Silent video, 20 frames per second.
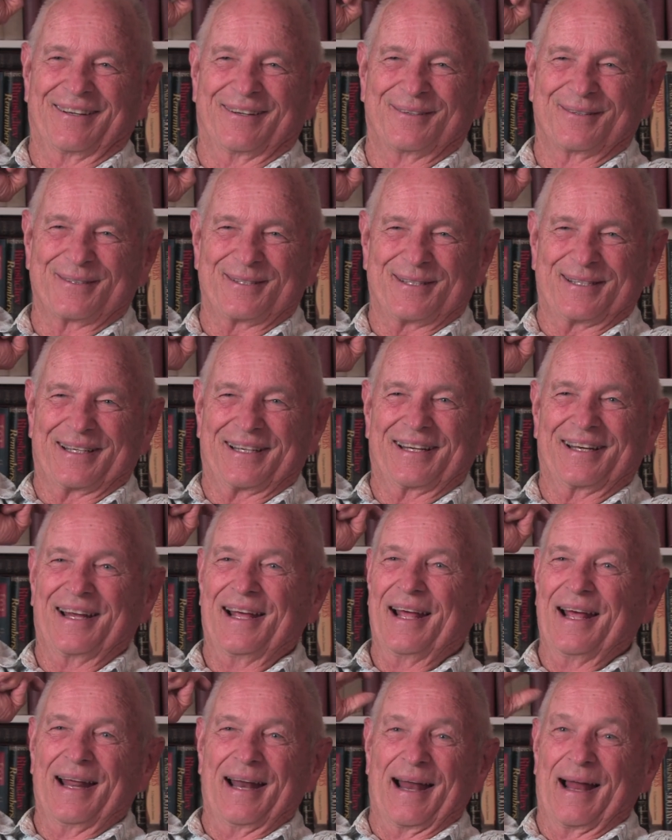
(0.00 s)
Augustine.
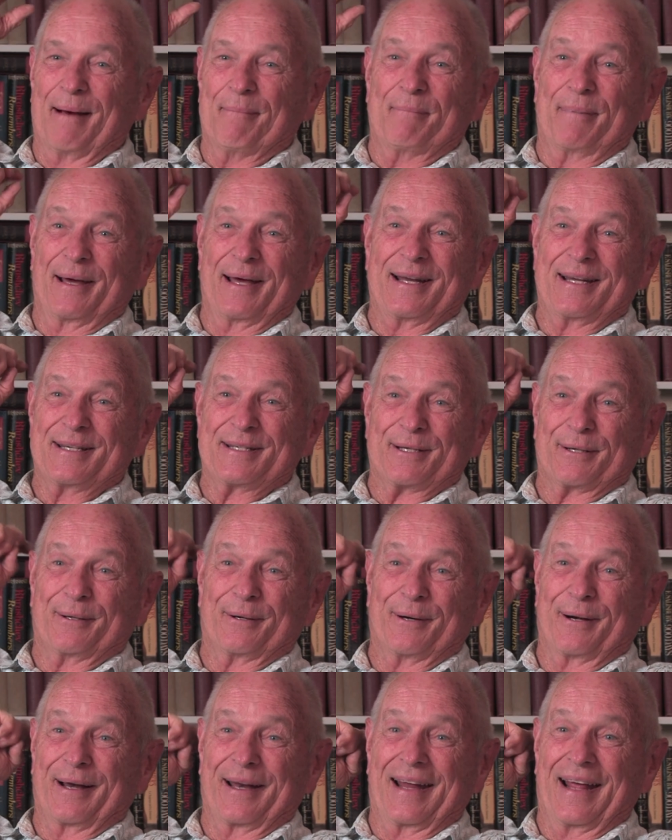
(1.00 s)
And I bet he's
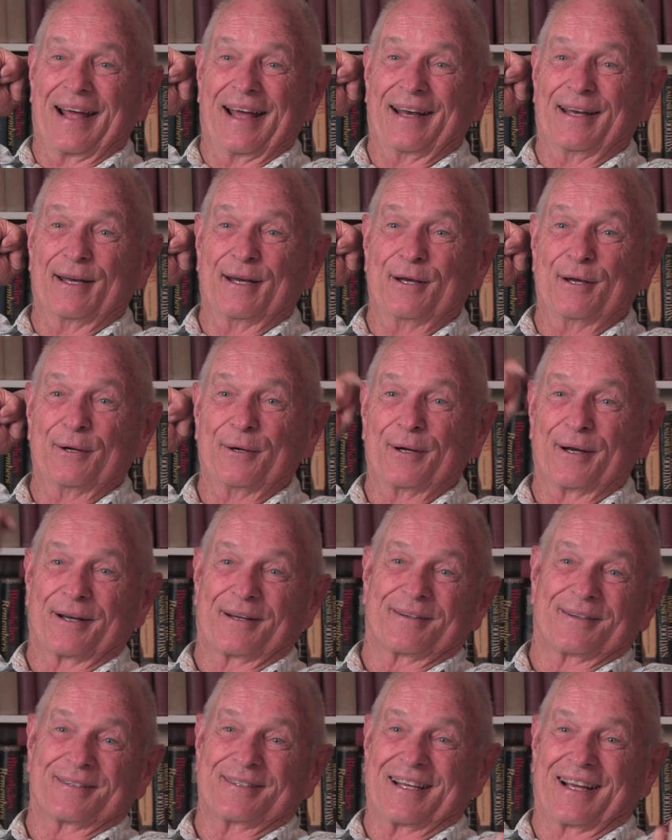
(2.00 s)
already had to do it
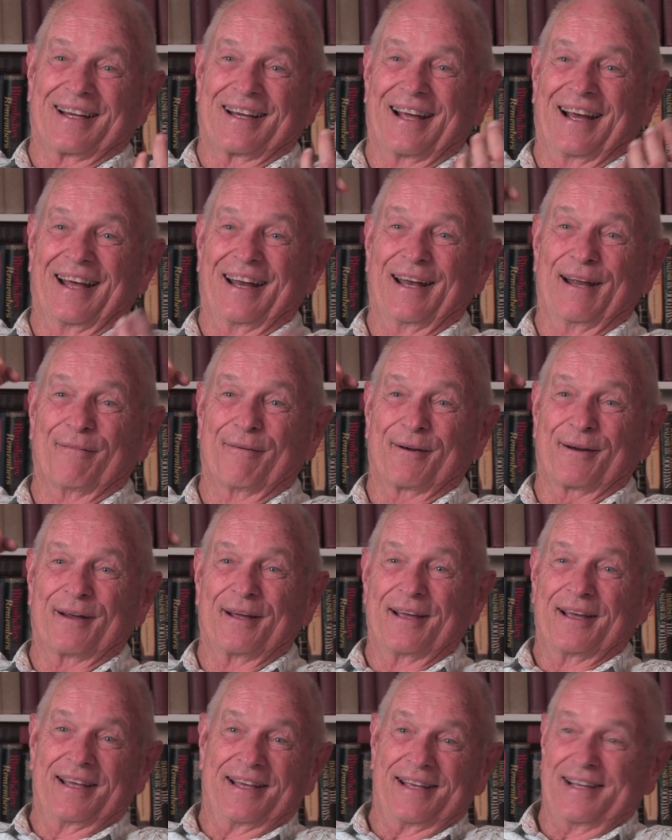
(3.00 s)
because that guy
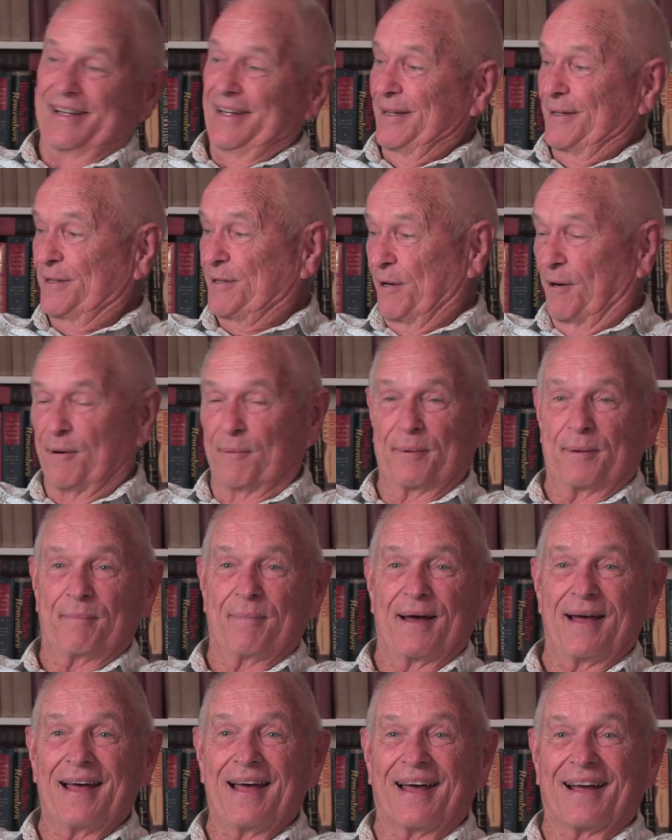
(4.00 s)
he didn't call me
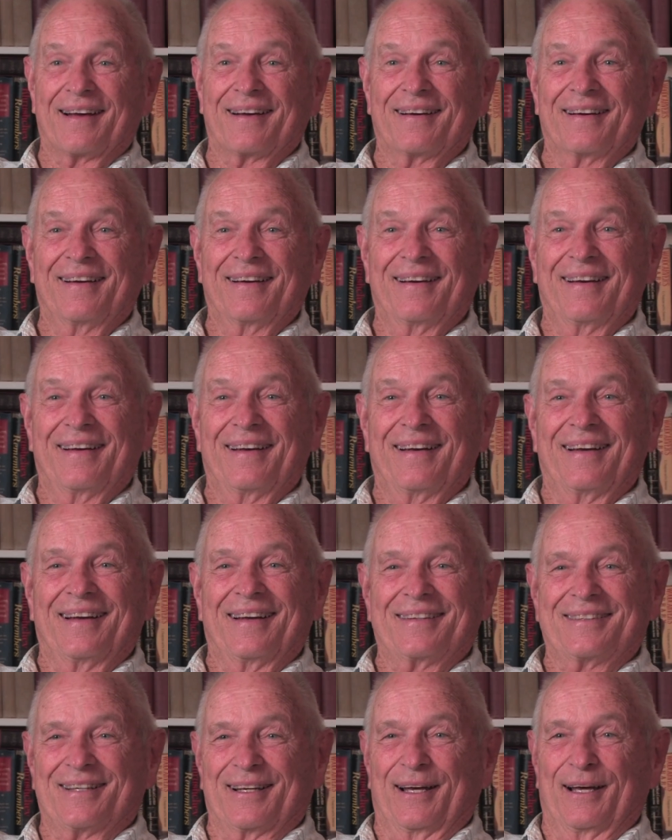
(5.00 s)
back.
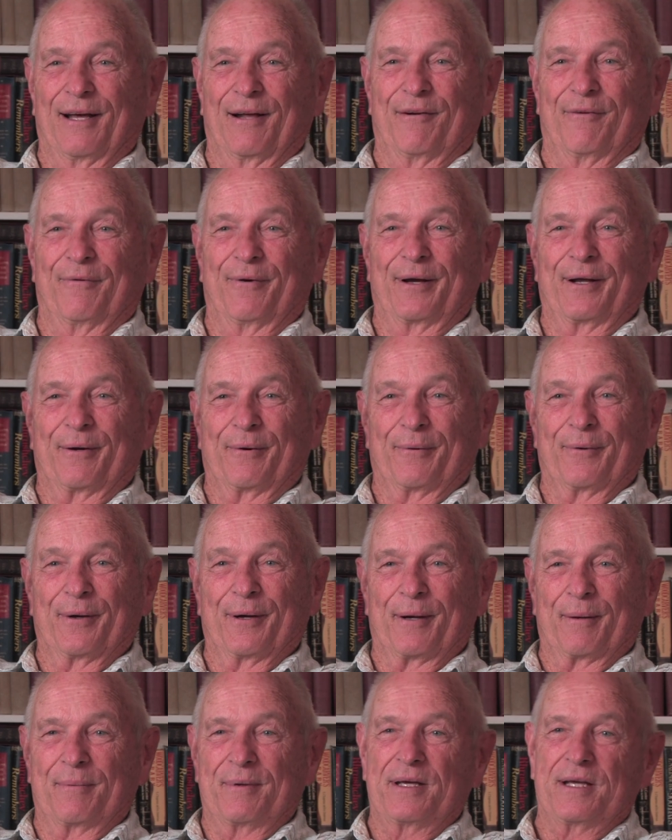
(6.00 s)
It's a hell of a way to
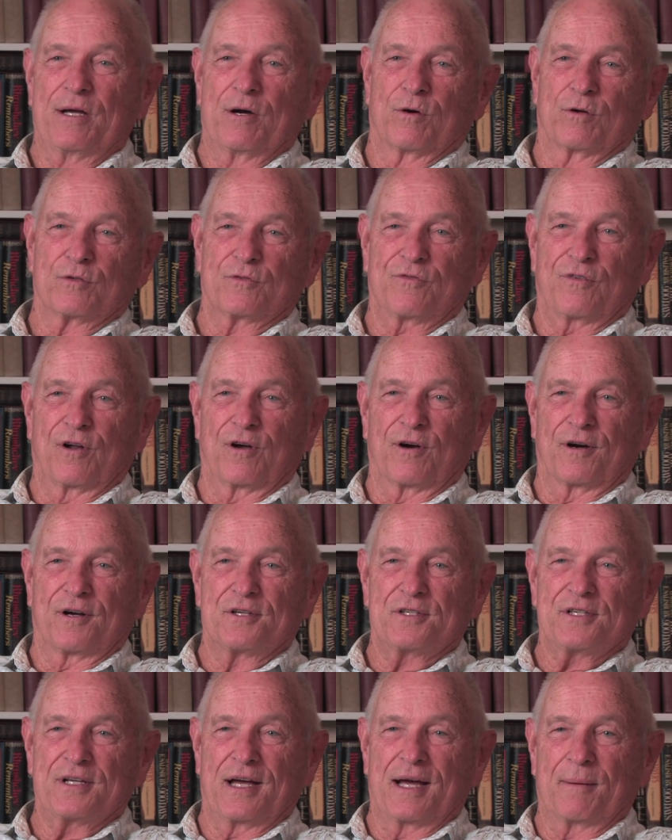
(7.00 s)
run up. He owns
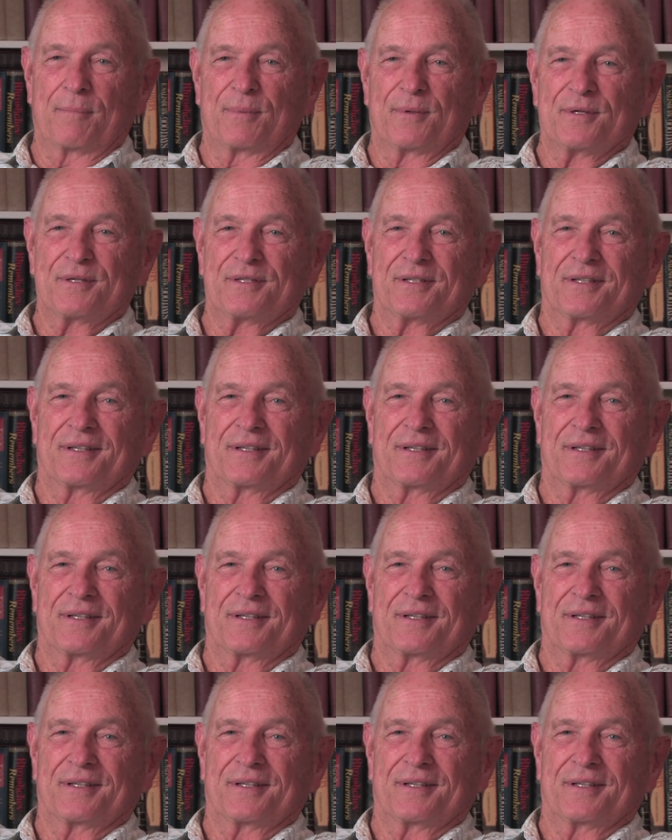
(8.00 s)
Florida Cypress.